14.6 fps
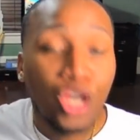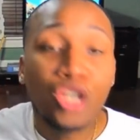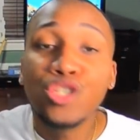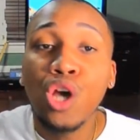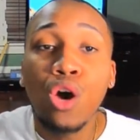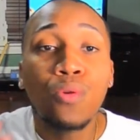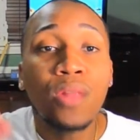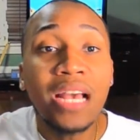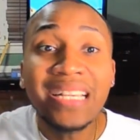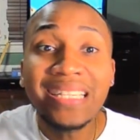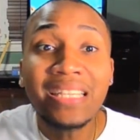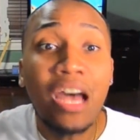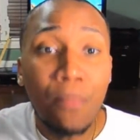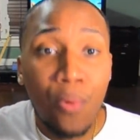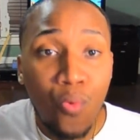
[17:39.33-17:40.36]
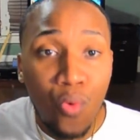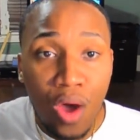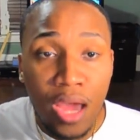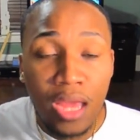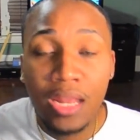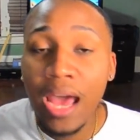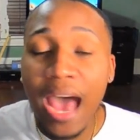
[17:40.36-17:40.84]
So that's number
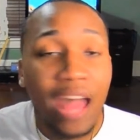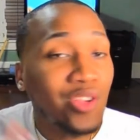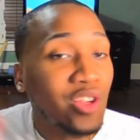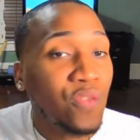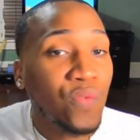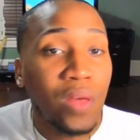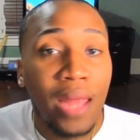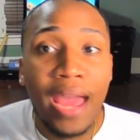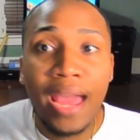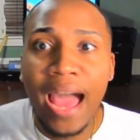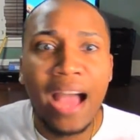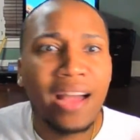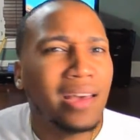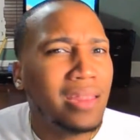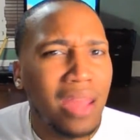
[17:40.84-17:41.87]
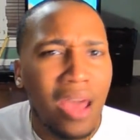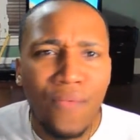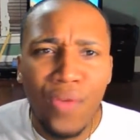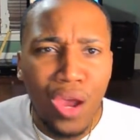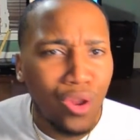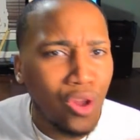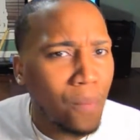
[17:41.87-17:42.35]
one. I just feel like I could never
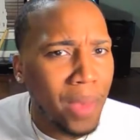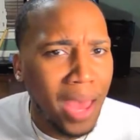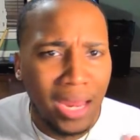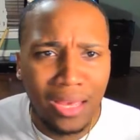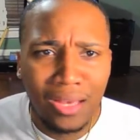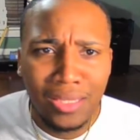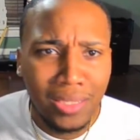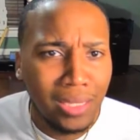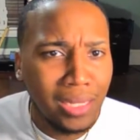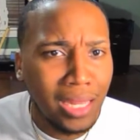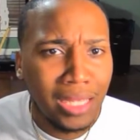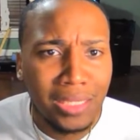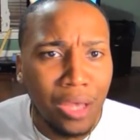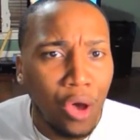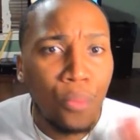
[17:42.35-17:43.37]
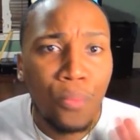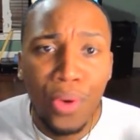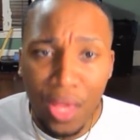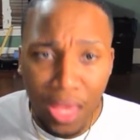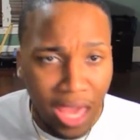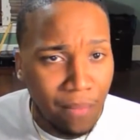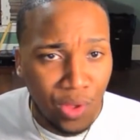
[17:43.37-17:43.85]
hear nobody else sing that song
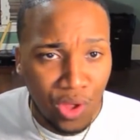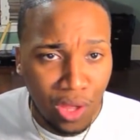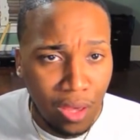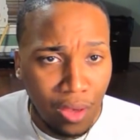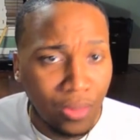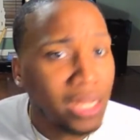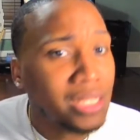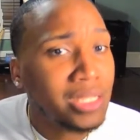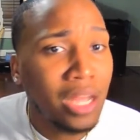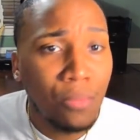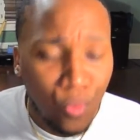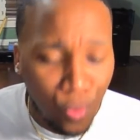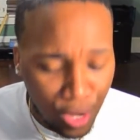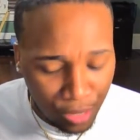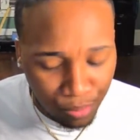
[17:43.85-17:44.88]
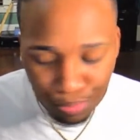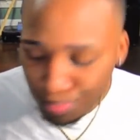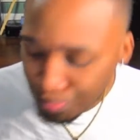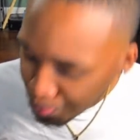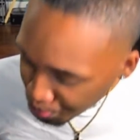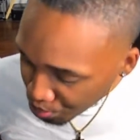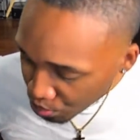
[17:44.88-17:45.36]
but K Michelle. That's number one.
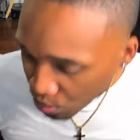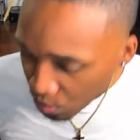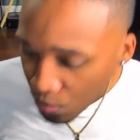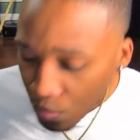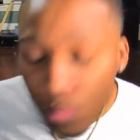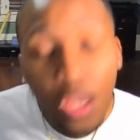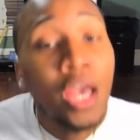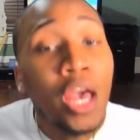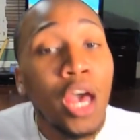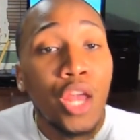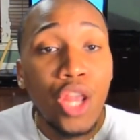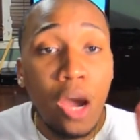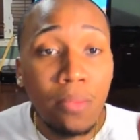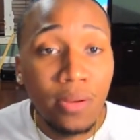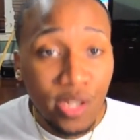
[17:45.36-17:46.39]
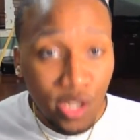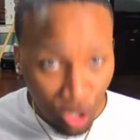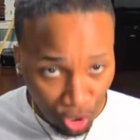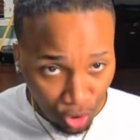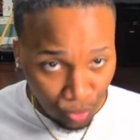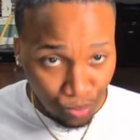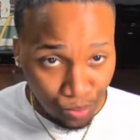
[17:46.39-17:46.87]
Number
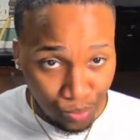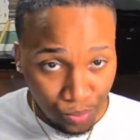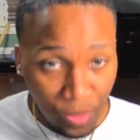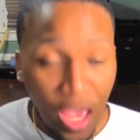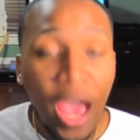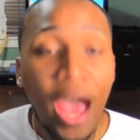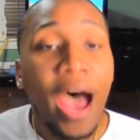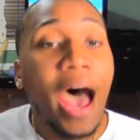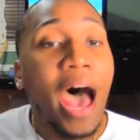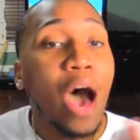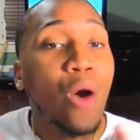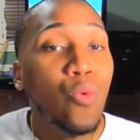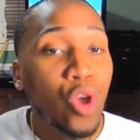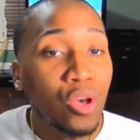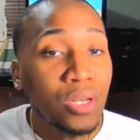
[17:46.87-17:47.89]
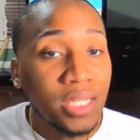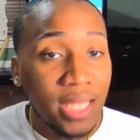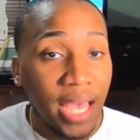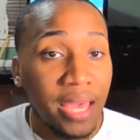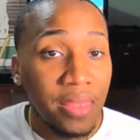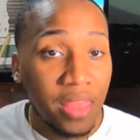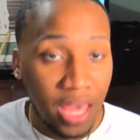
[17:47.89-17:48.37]
two, I will
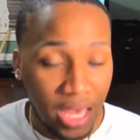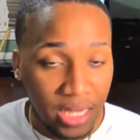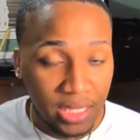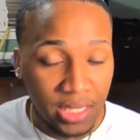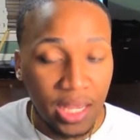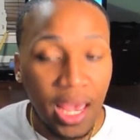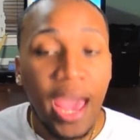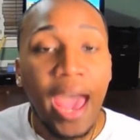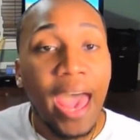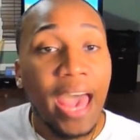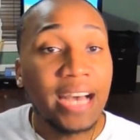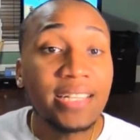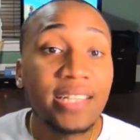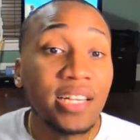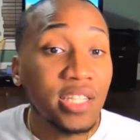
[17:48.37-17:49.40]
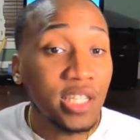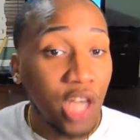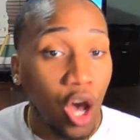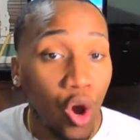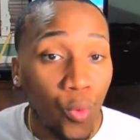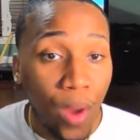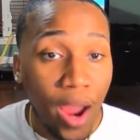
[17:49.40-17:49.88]
say this. As a
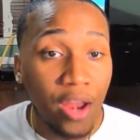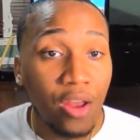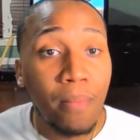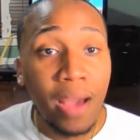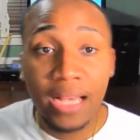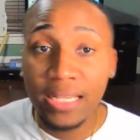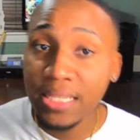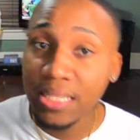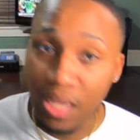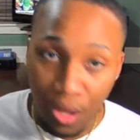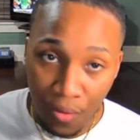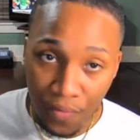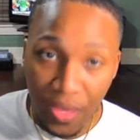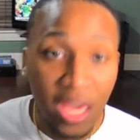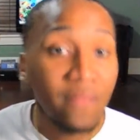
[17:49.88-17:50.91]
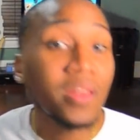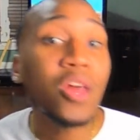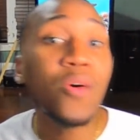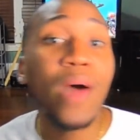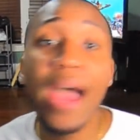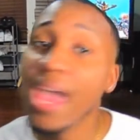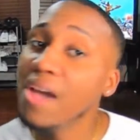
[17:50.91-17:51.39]
songwriter myself, even
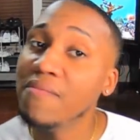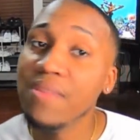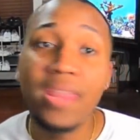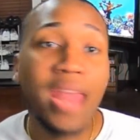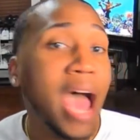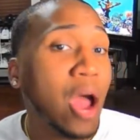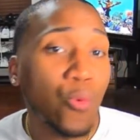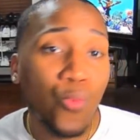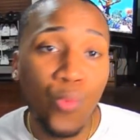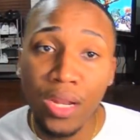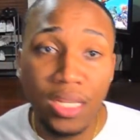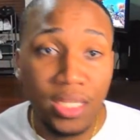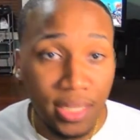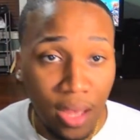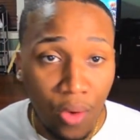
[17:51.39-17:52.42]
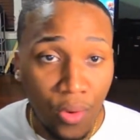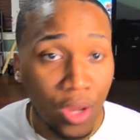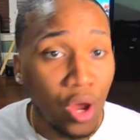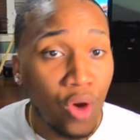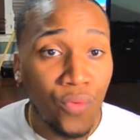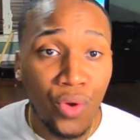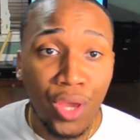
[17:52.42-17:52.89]
though I have not written a song
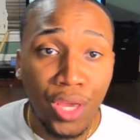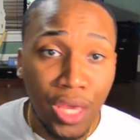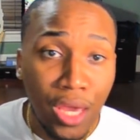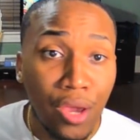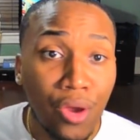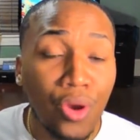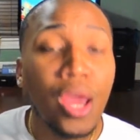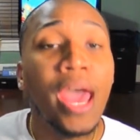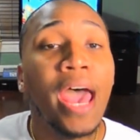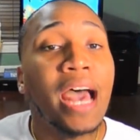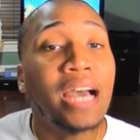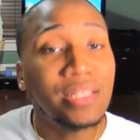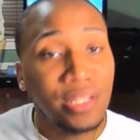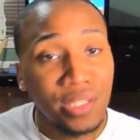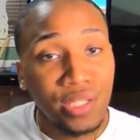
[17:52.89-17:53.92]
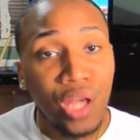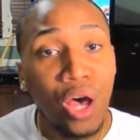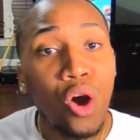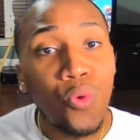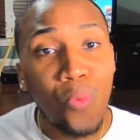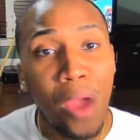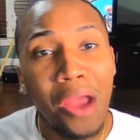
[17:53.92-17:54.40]
in over a year, as a
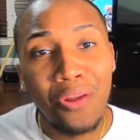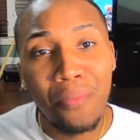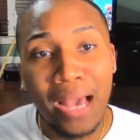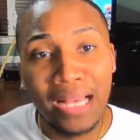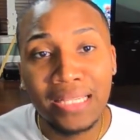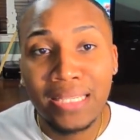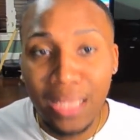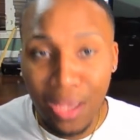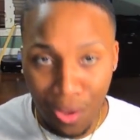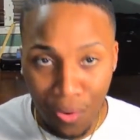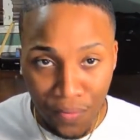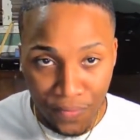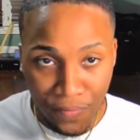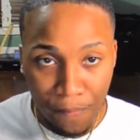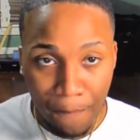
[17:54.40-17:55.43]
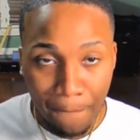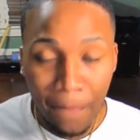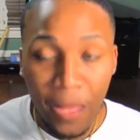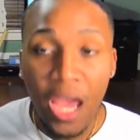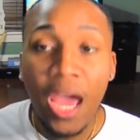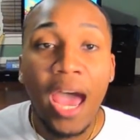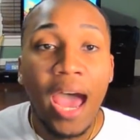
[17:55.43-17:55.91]
songwriter myself,
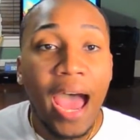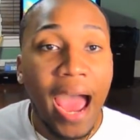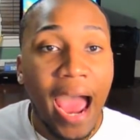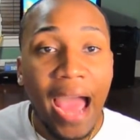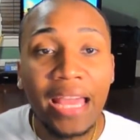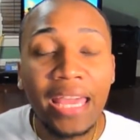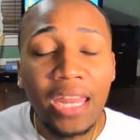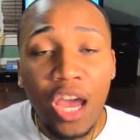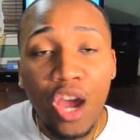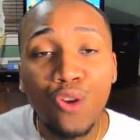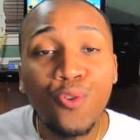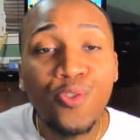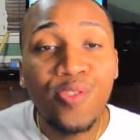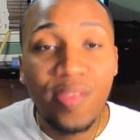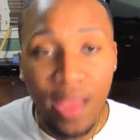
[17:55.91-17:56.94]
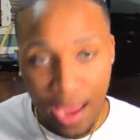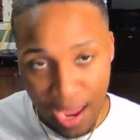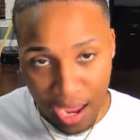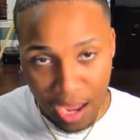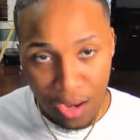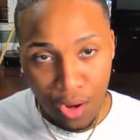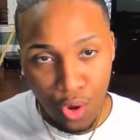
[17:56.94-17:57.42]
I can
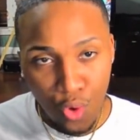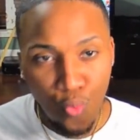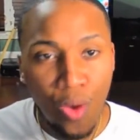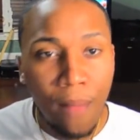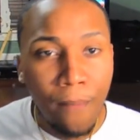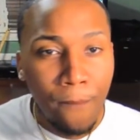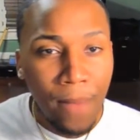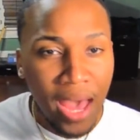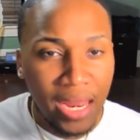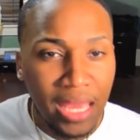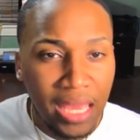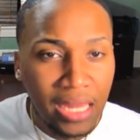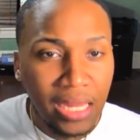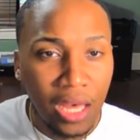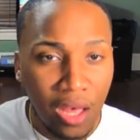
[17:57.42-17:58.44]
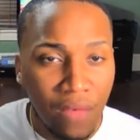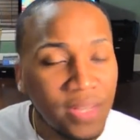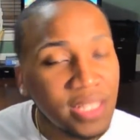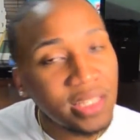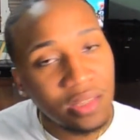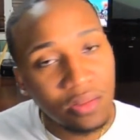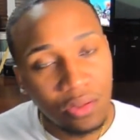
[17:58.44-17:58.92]
understand where money love
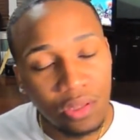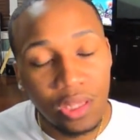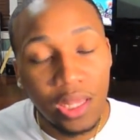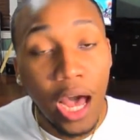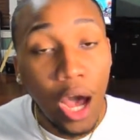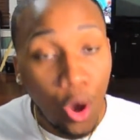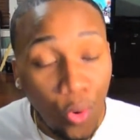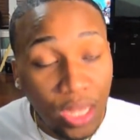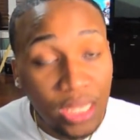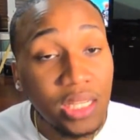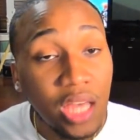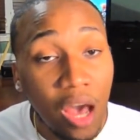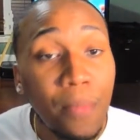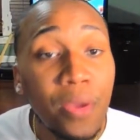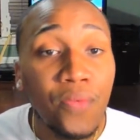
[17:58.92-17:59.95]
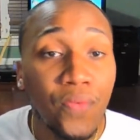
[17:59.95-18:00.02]
is Long is coming